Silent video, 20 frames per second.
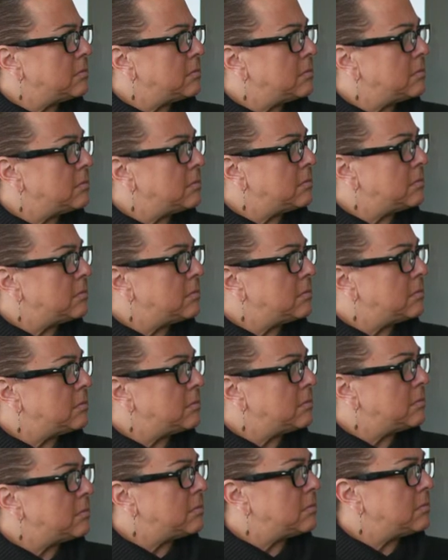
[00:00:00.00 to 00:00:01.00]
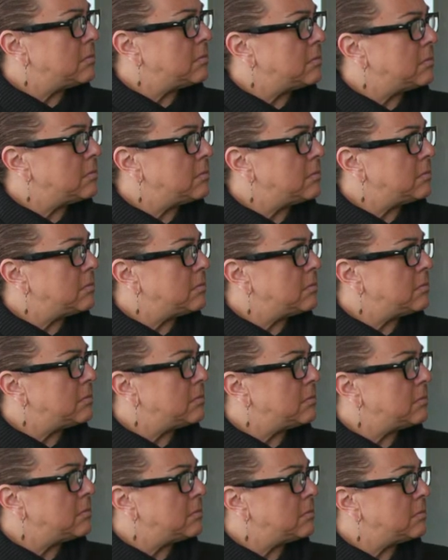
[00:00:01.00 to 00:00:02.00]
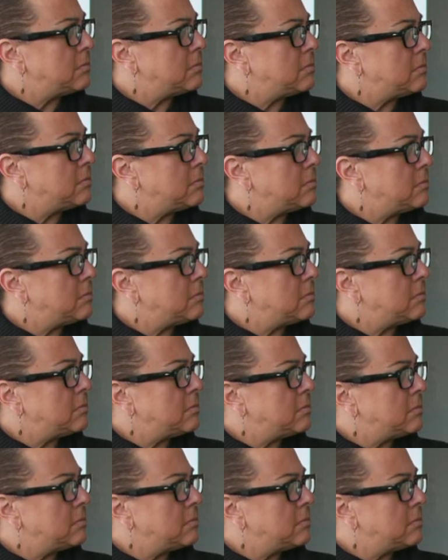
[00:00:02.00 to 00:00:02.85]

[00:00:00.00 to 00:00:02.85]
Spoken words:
[no speech]